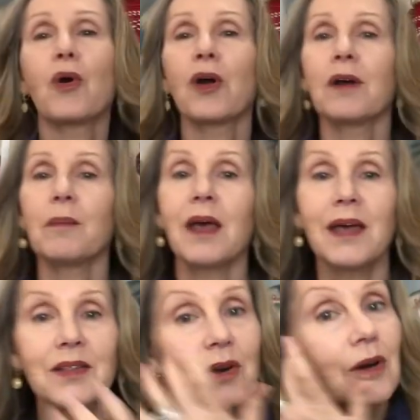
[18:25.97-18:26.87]
more
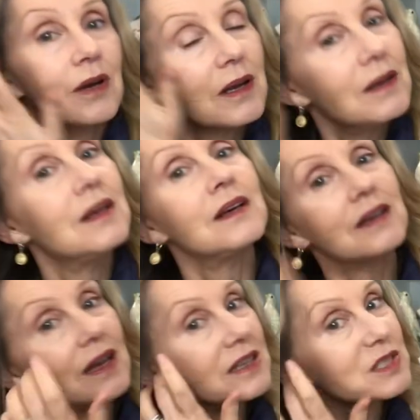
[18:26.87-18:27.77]
and they're
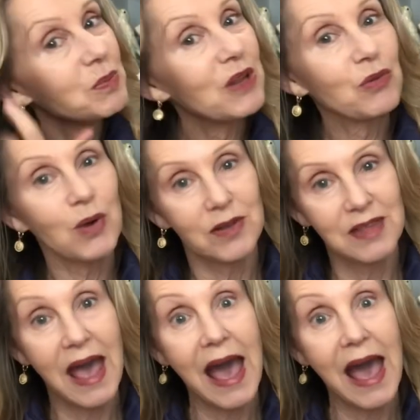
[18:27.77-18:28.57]
kind of spread throughout the